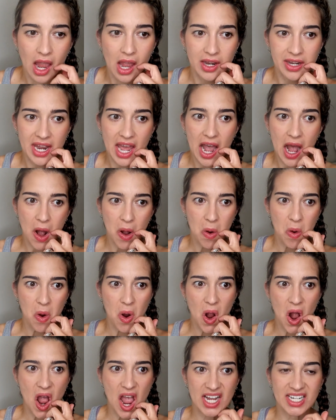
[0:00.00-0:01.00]
Now,
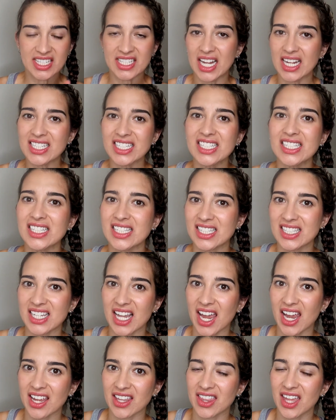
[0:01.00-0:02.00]
it doesn't
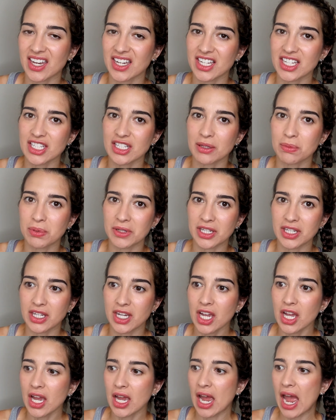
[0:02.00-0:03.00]
say they need to be
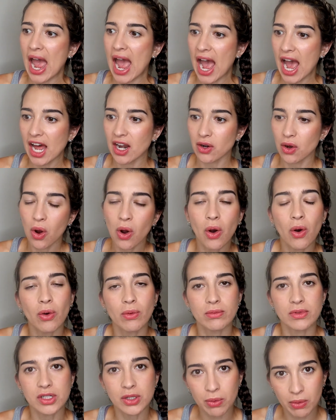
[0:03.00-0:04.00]
at
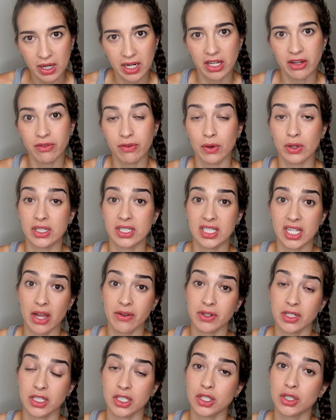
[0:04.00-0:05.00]
home
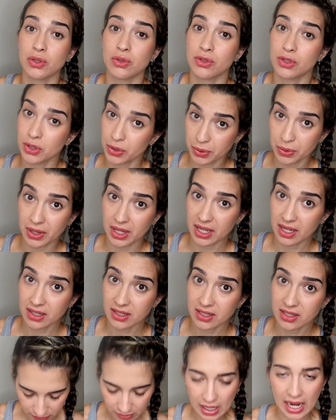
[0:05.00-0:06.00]
24/7 to do
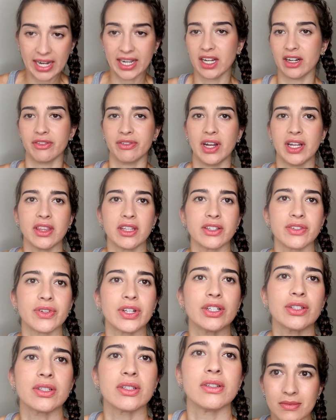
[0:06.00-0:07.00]
this. I gotta find this
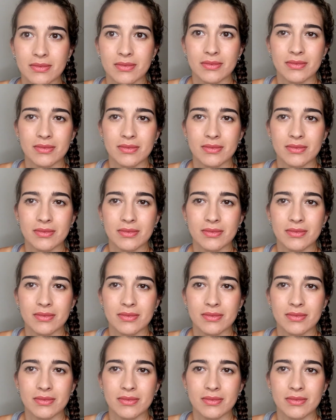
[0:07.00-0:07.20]
verse.